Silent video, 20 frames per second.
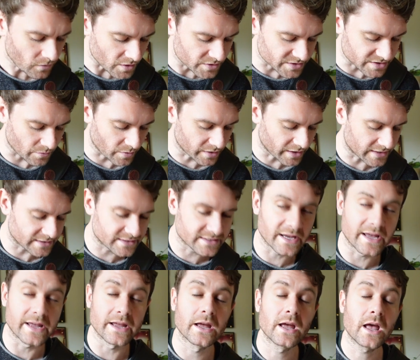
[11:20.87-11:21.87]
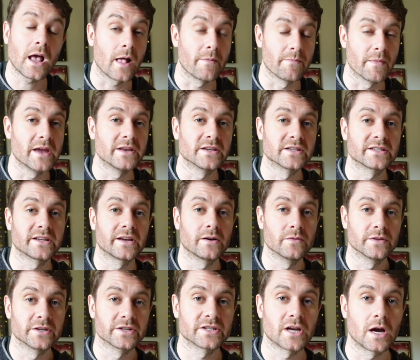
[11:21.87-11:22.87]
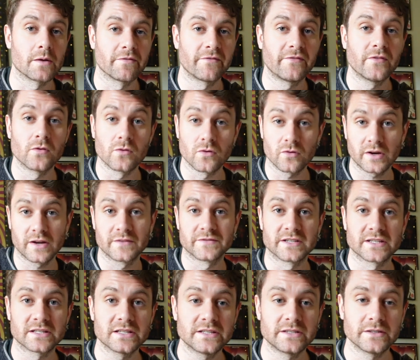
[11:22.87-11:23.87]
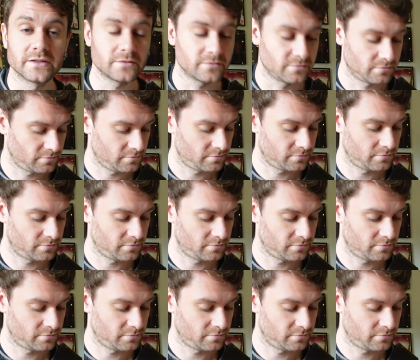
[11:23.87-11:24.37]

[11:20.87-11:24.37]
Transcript: So when I say a major scale with a sharp 4 gives us Lydian,